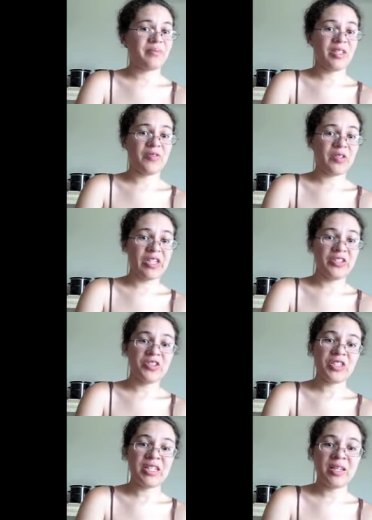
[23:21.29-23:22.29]
if you're
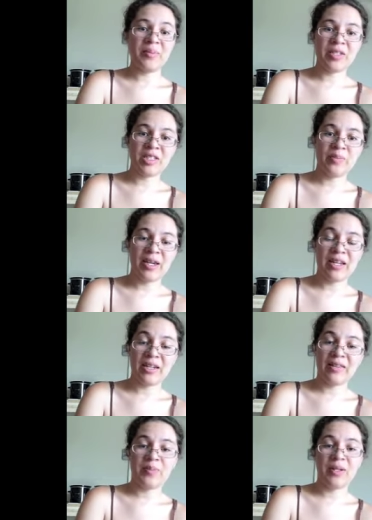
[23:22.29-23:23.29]
interested in participating
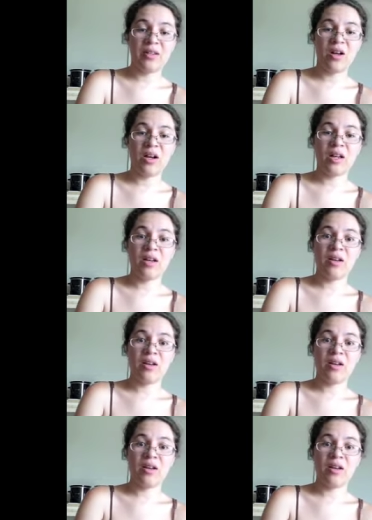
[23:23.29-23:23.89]
in the spin-along,